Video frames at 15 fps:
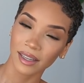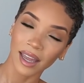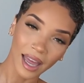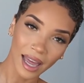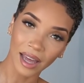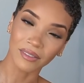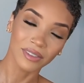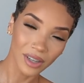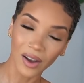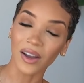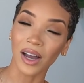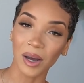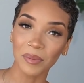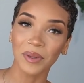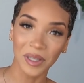have hung
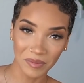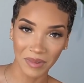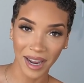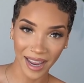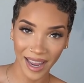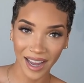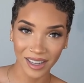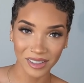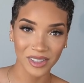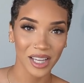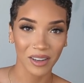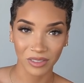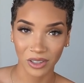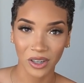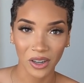up in my house
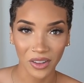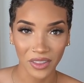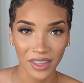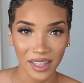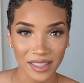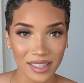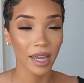after all this.